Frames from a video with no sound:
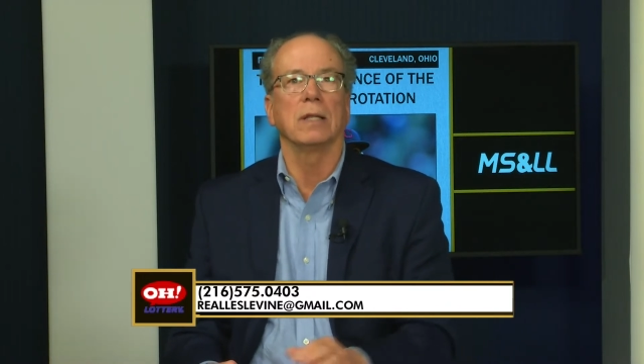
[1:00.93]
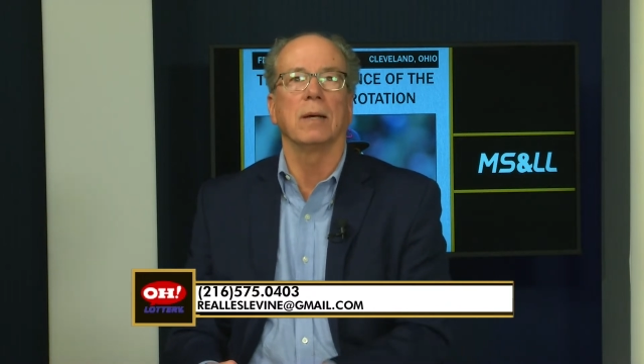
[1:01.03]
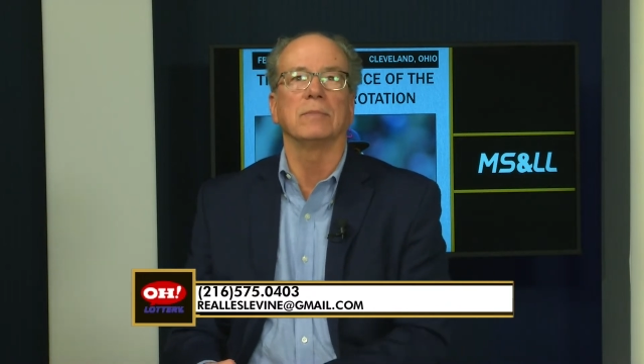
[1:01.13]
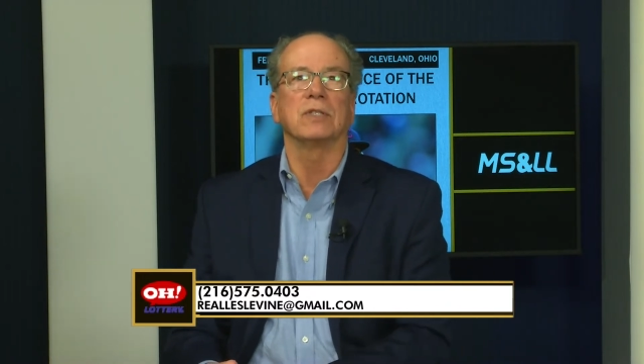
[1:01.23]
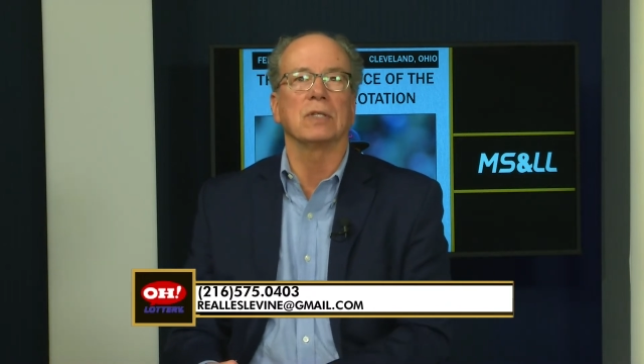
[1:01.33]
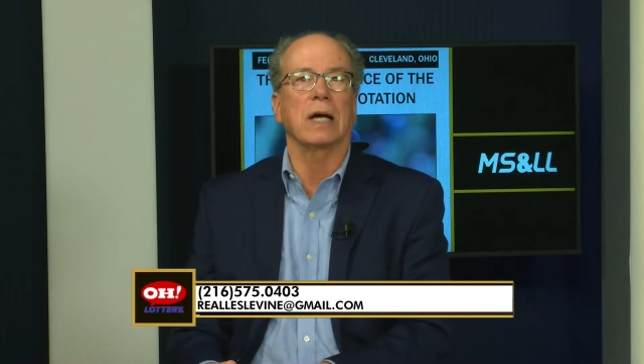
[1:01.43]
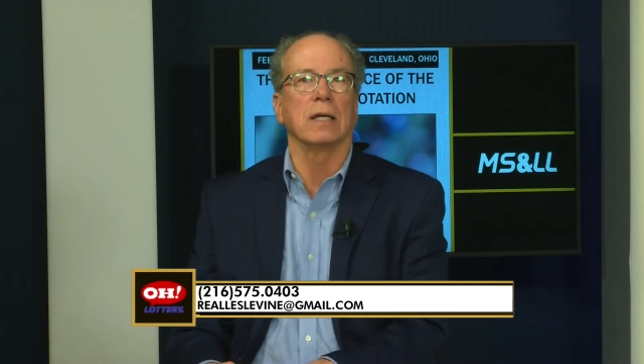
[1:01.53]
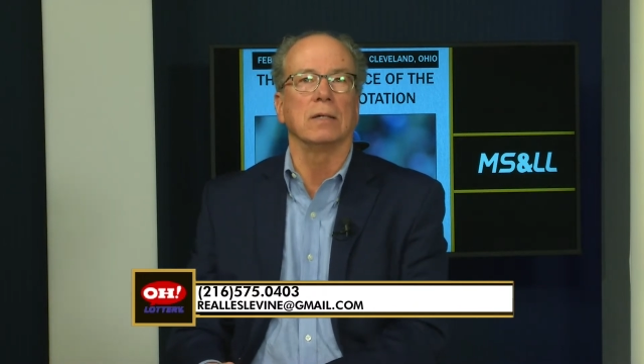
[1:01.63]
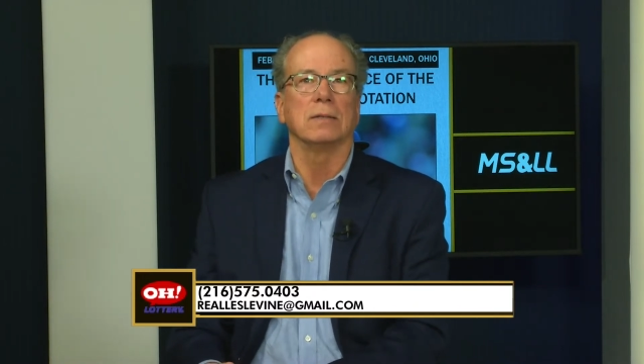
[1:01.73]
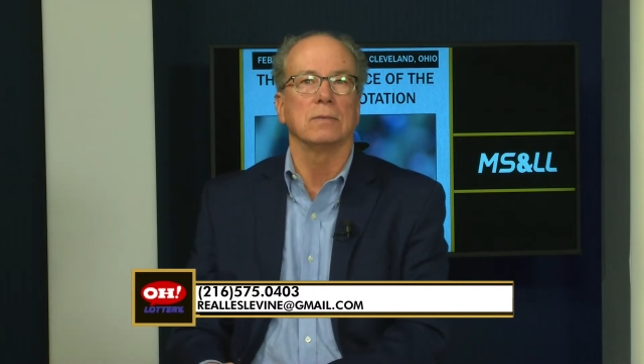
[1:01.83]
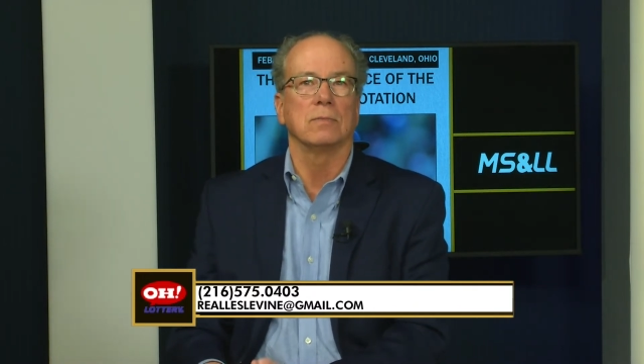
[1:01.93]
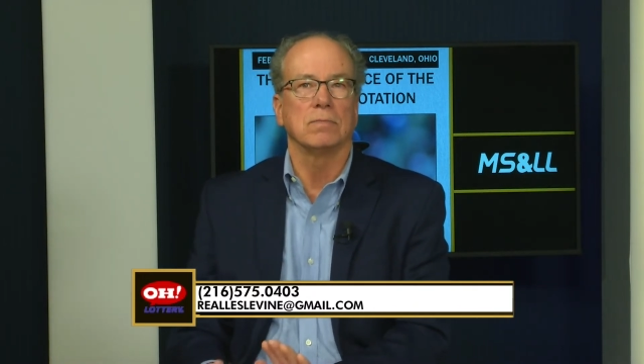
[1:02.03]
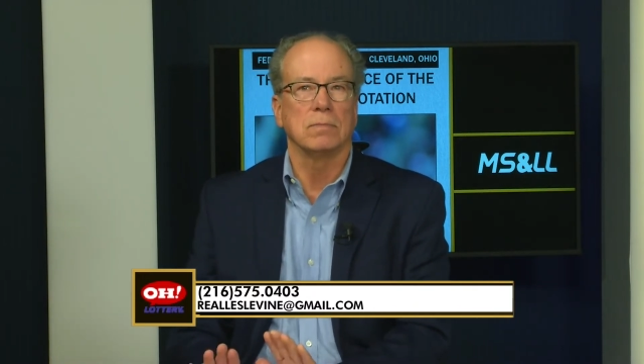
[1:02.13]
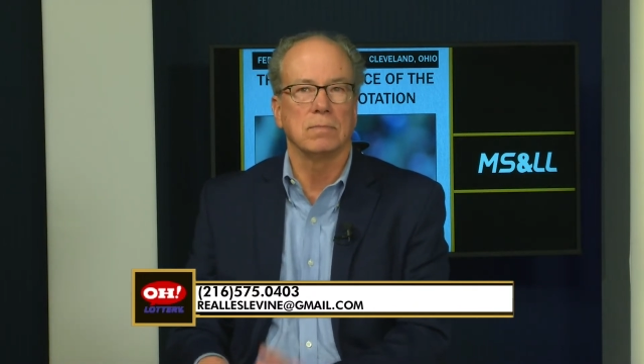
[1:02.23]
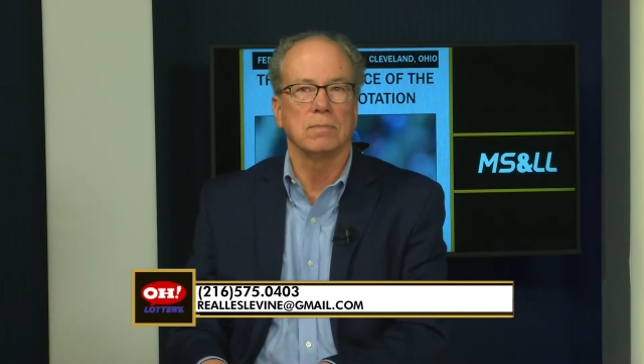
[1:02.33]
them second,
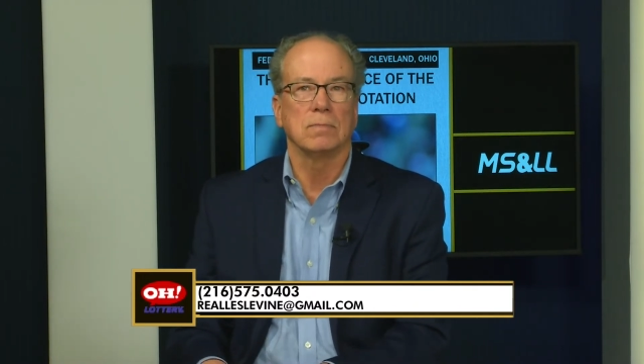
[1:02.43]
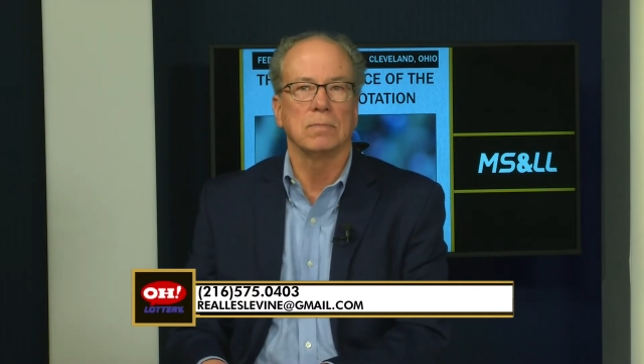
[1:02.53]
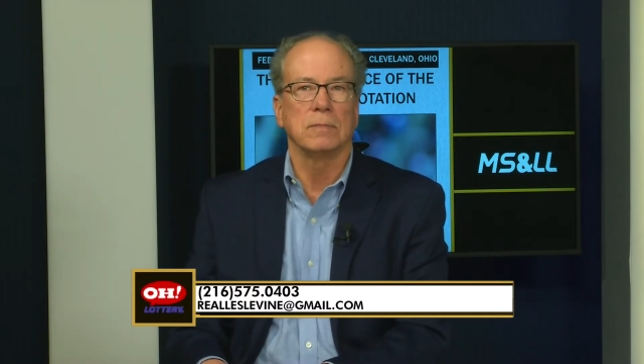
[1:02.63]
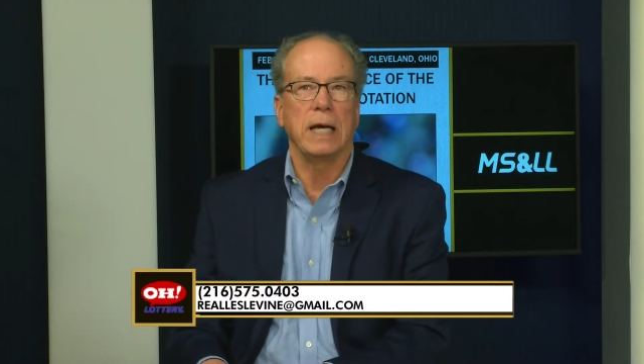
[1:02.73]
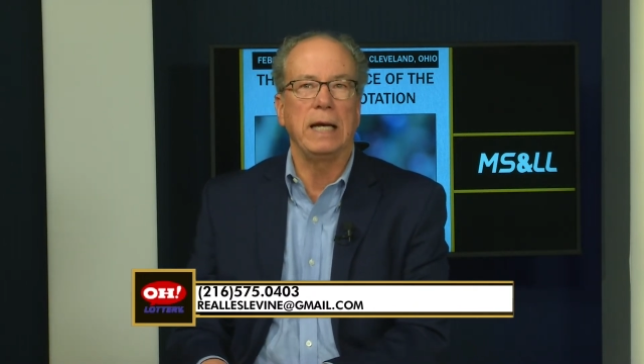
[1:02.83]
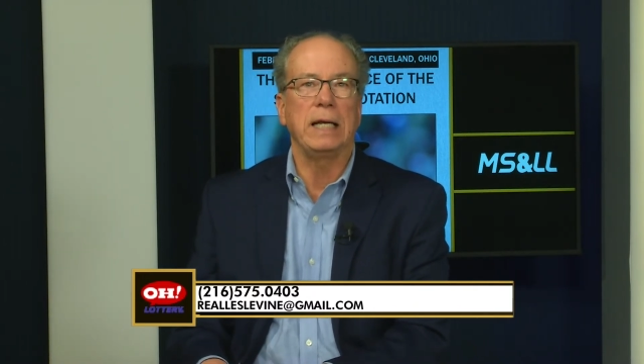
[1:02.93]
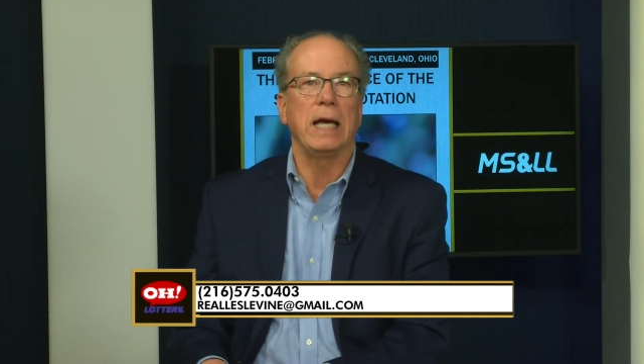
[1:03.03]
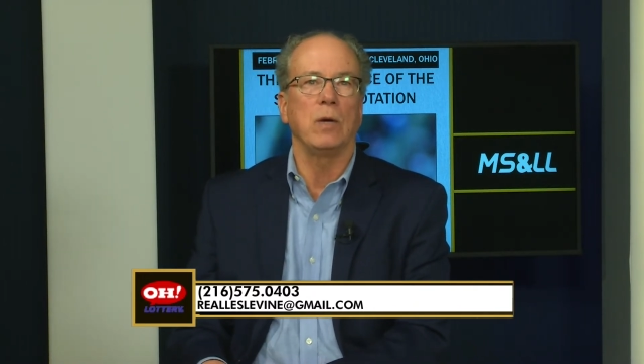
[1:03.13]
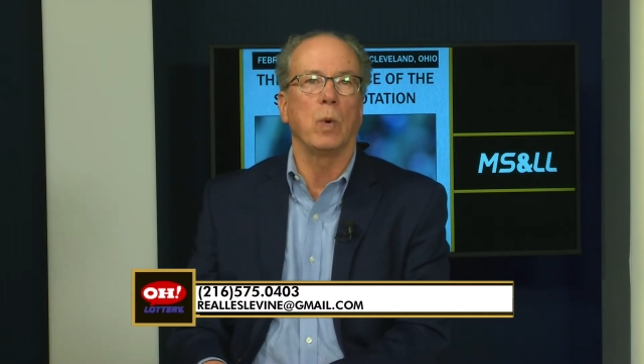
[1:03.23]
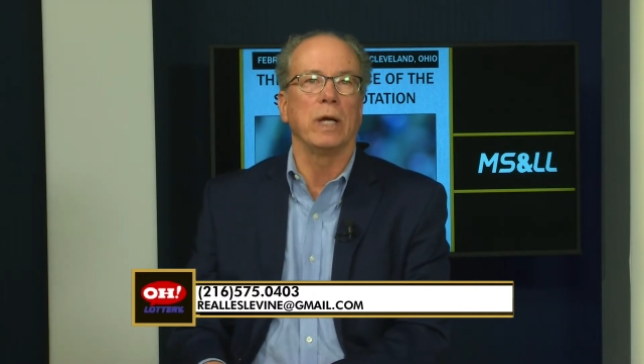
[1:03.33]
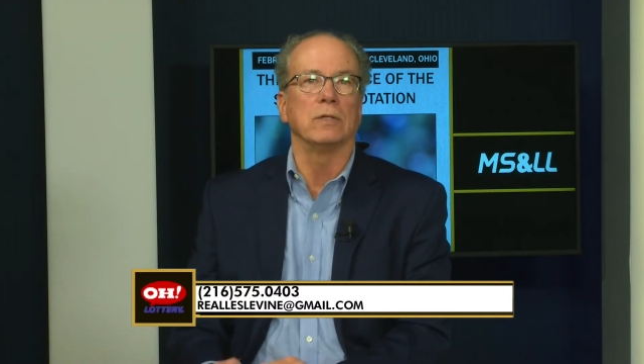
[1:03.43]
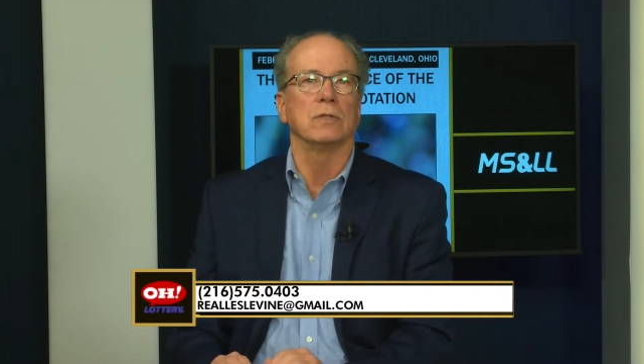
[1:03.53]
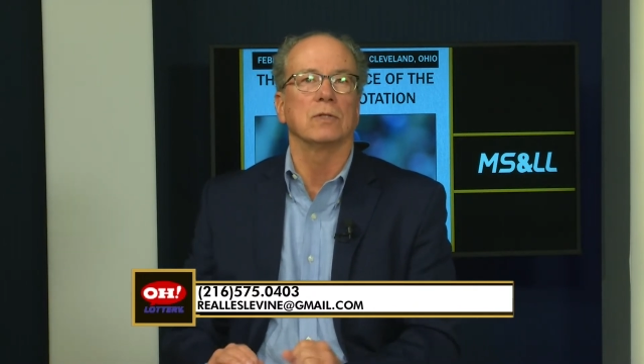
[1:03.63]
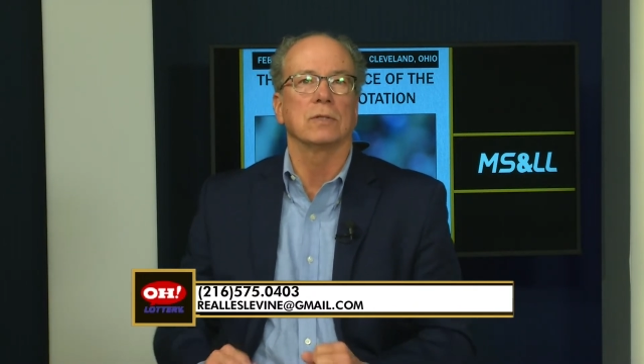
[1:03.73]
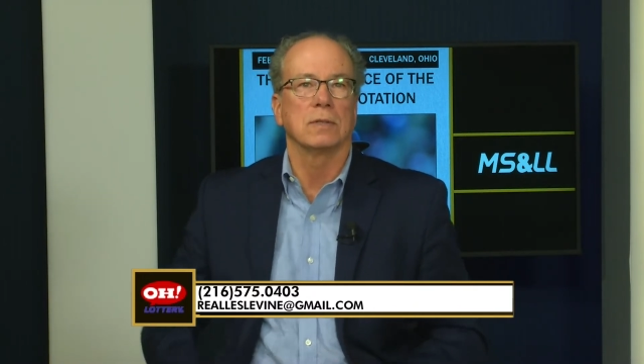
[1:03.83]
eighty-eight
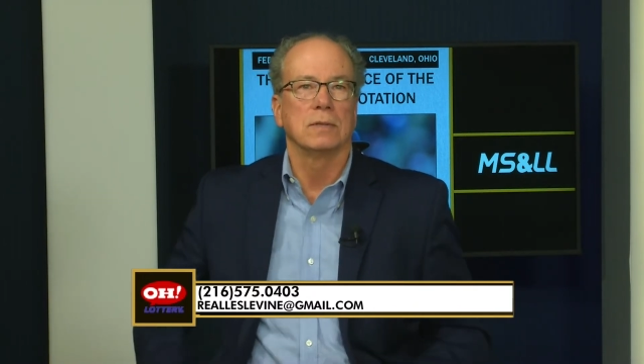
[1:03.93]
wins.